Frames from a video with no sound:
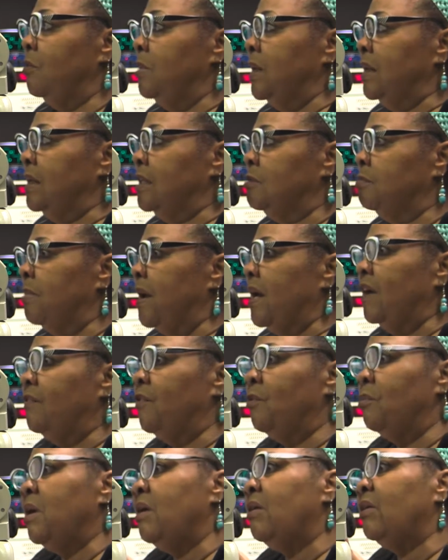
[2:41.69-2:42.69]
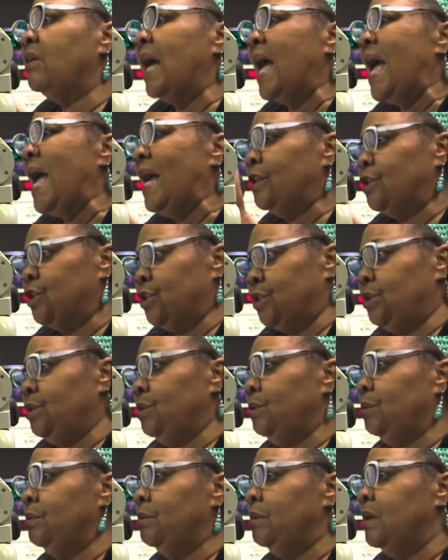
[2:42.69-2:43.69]
because Bank of America has
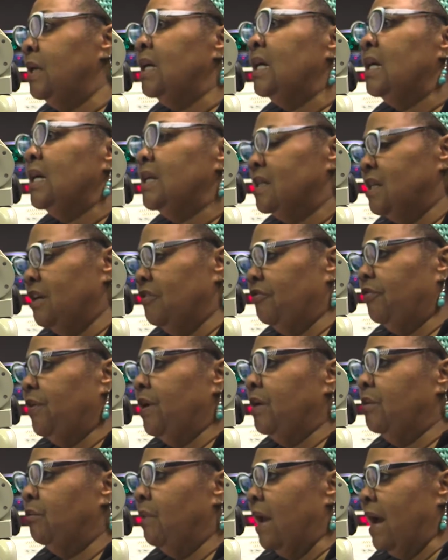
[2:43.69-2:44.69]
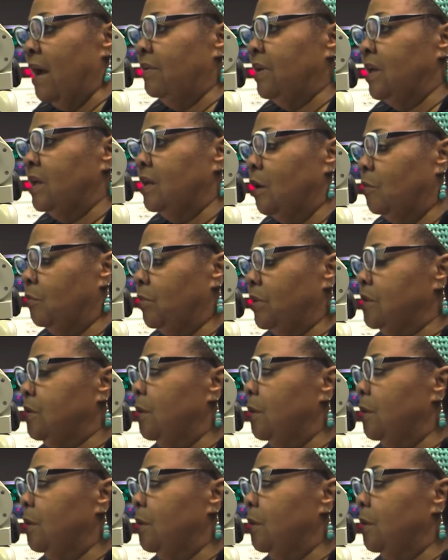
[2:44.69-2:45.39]
two different routing numbers.